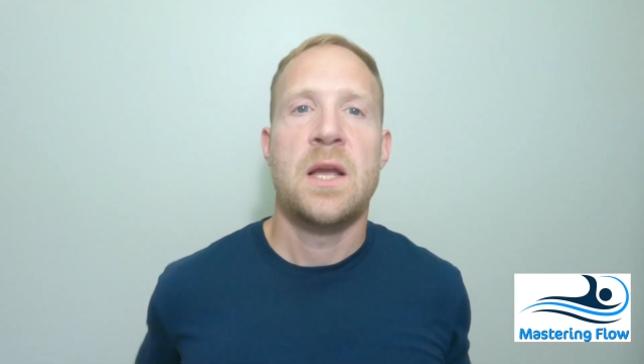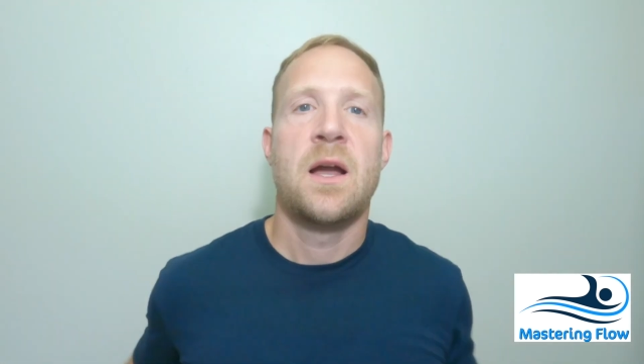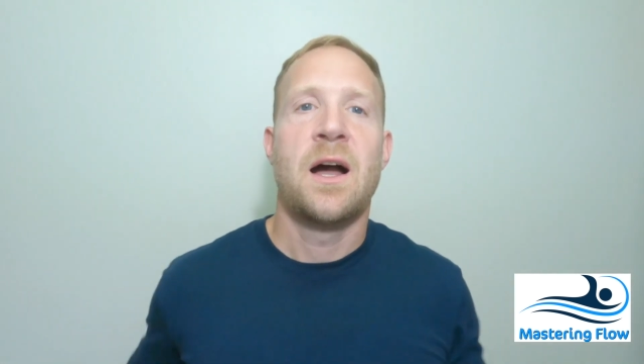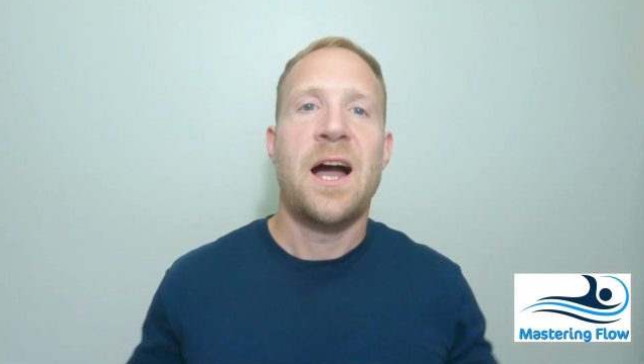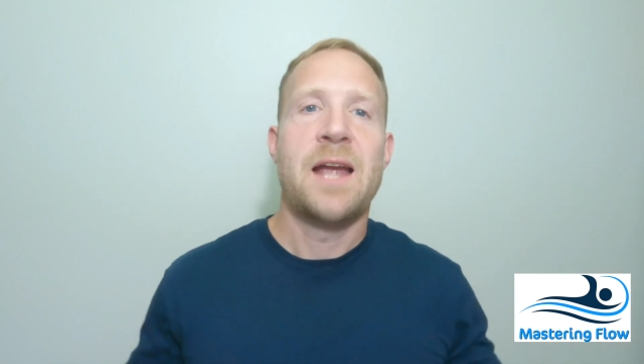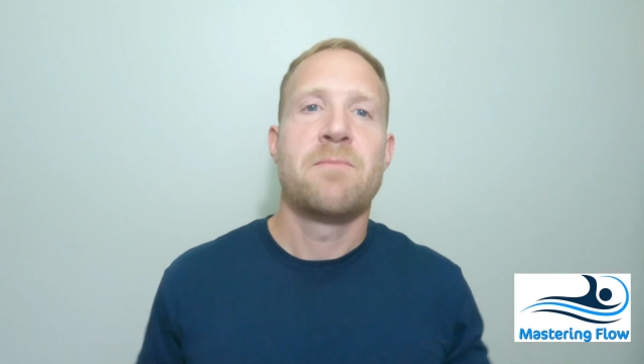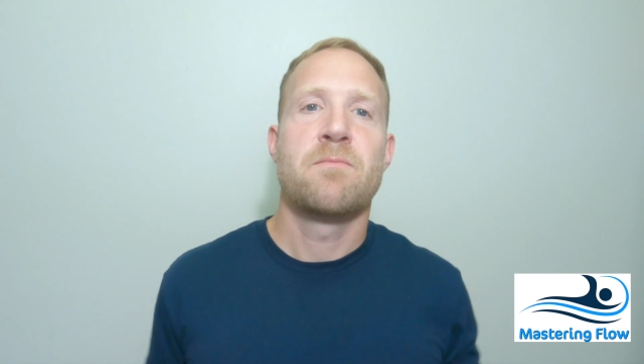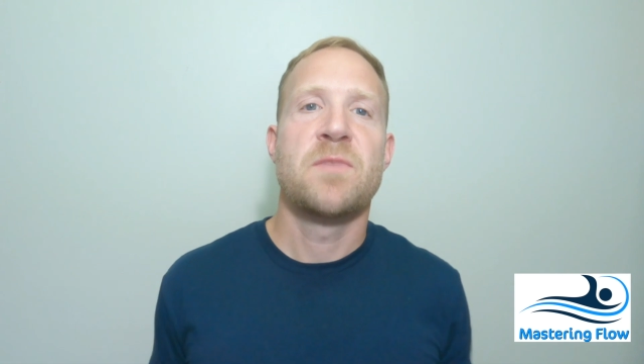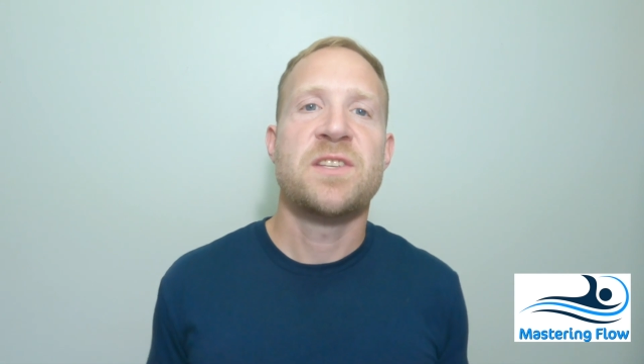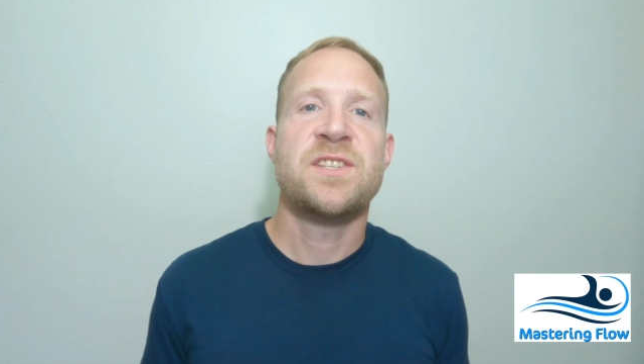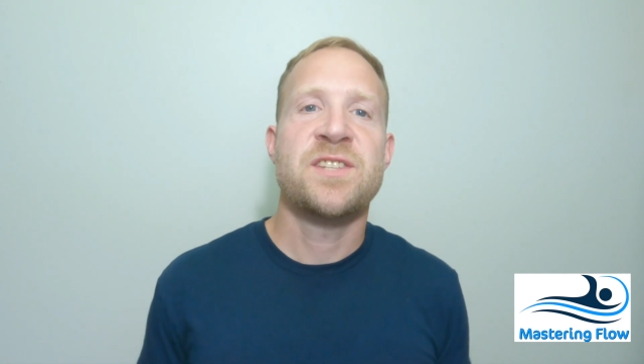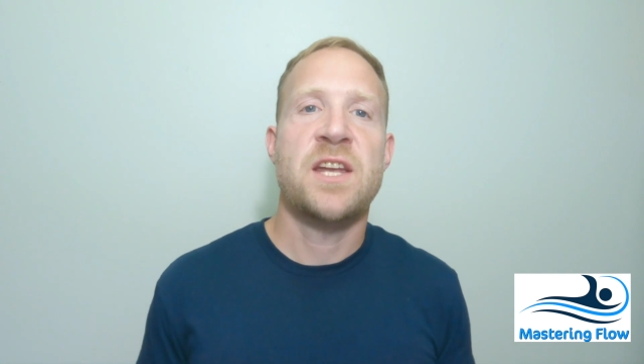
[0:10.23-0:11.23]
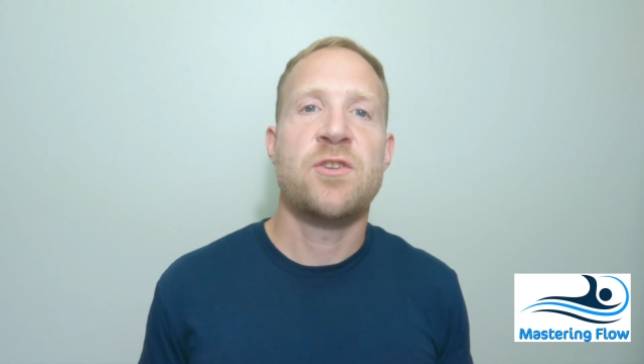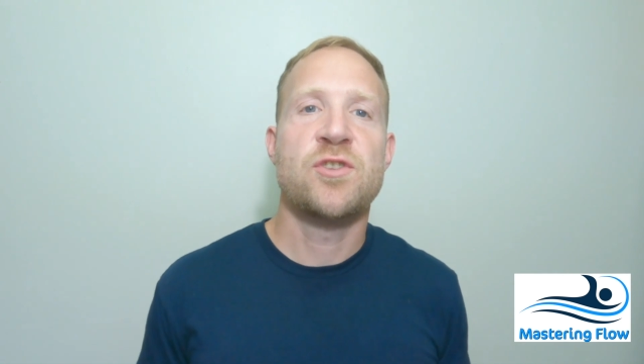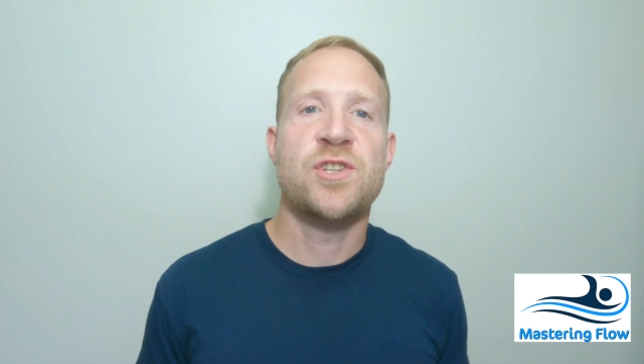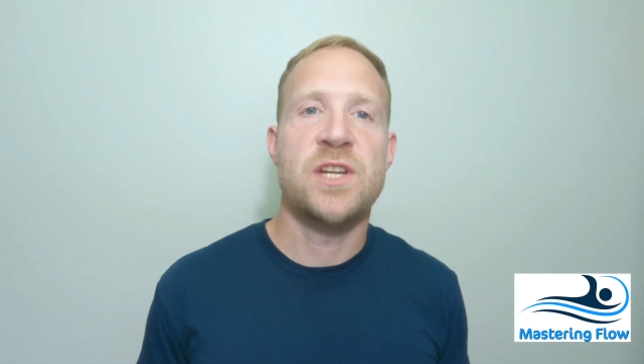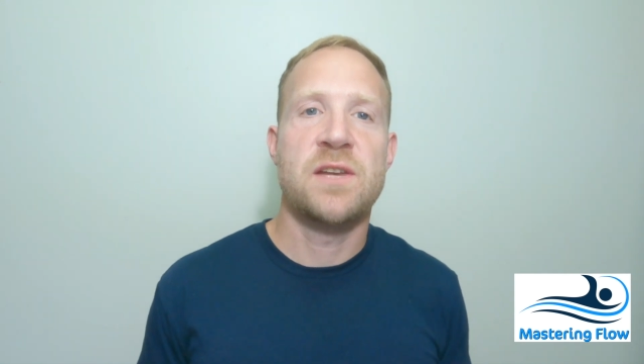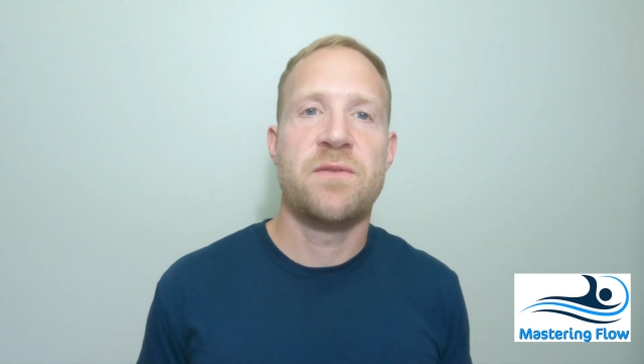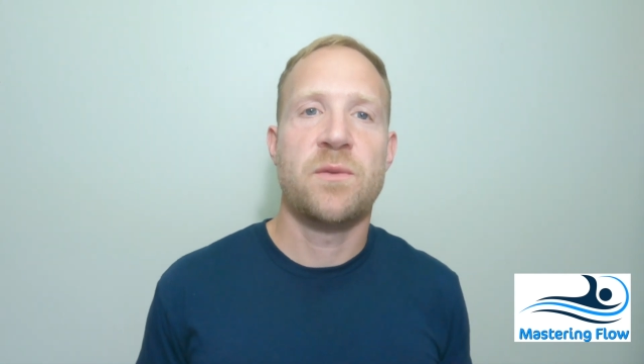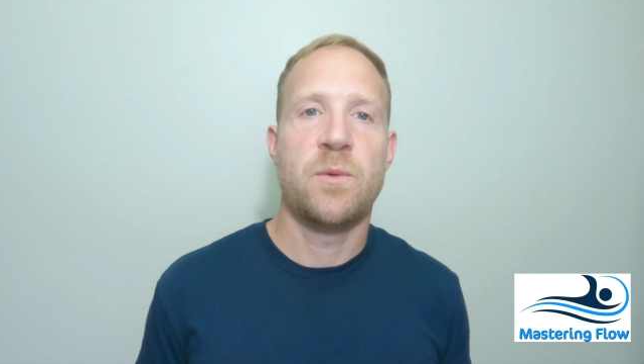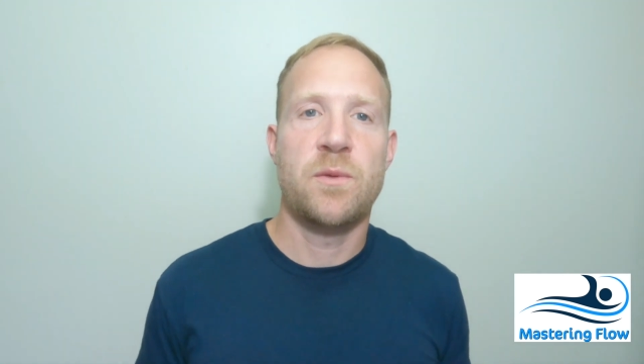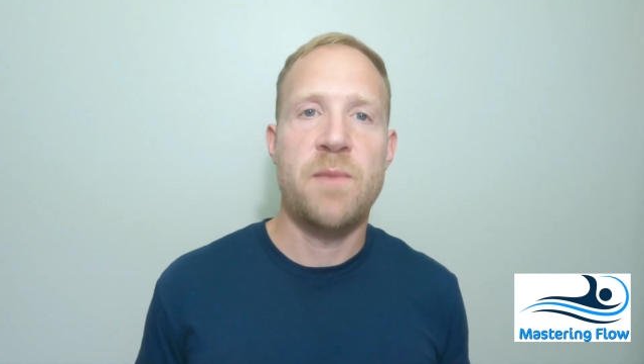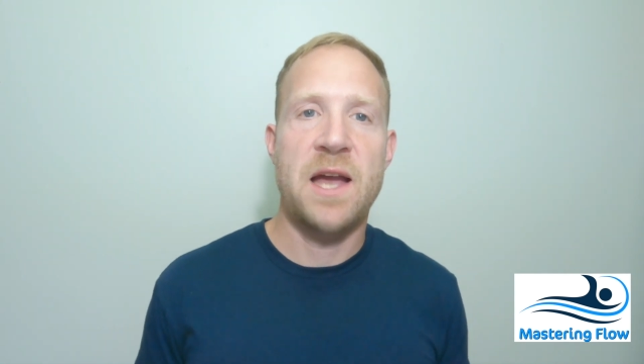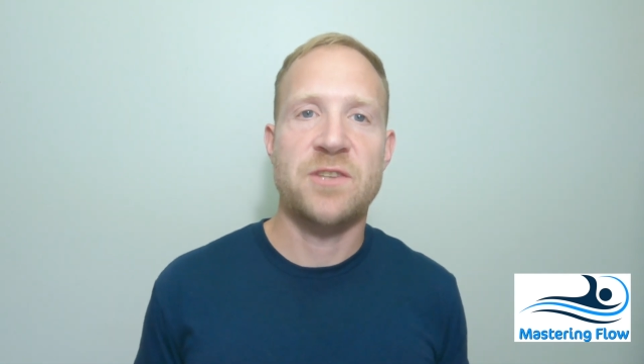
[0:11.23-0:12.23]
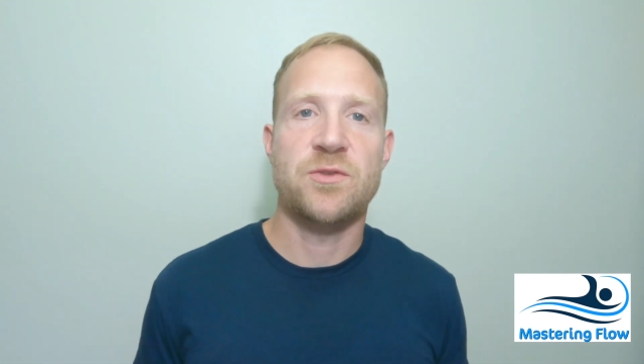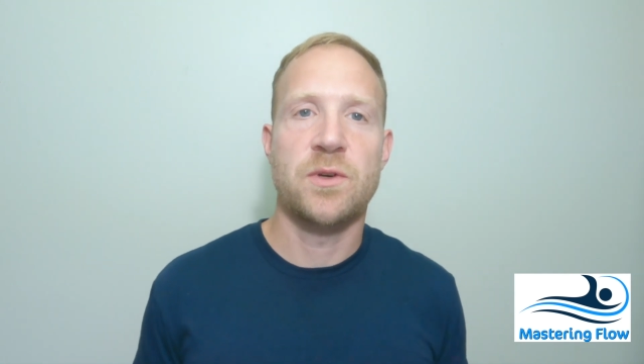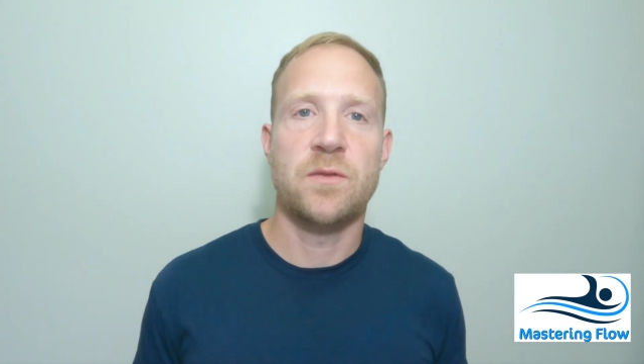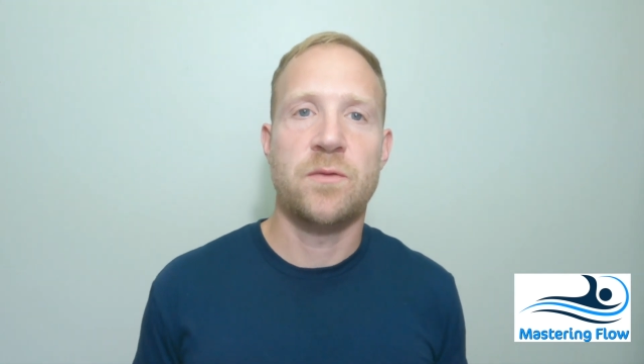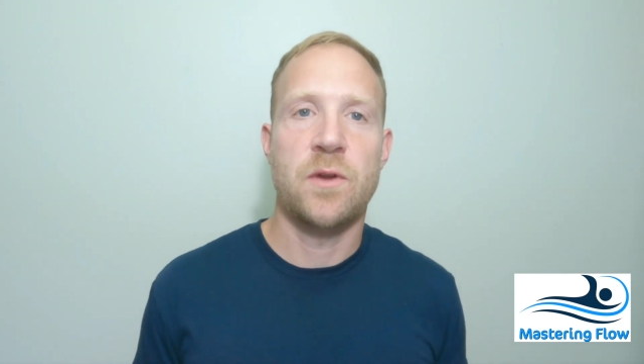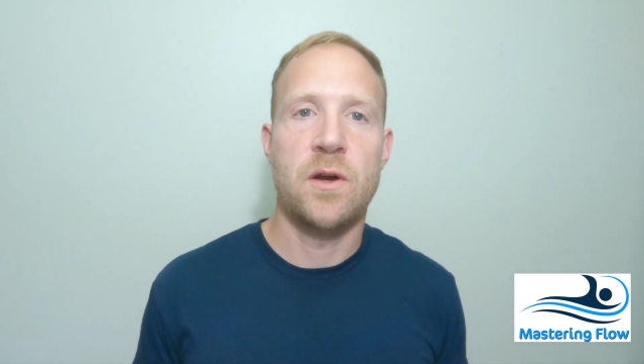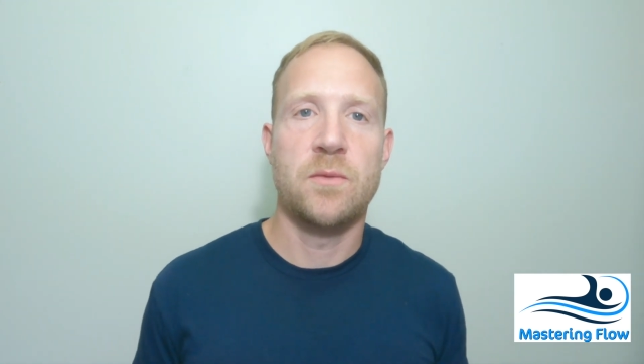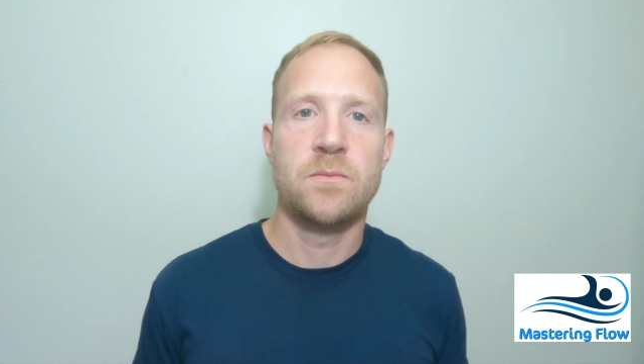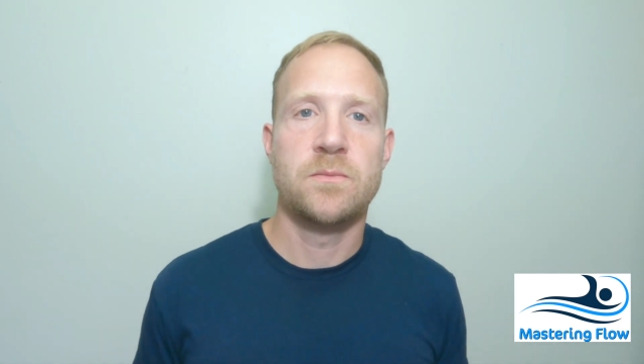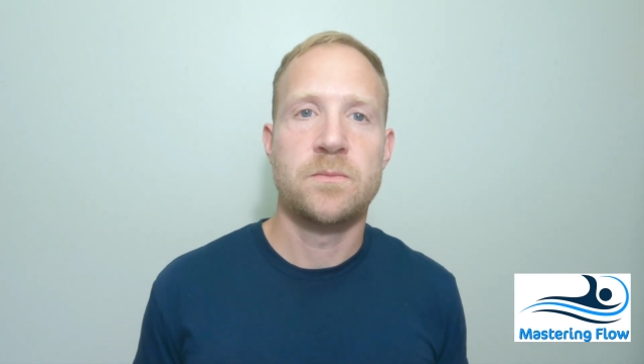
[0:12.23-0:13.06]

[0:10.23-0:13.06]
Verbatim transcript: Hi, this is Andrew Sheaff with Mastering Flow.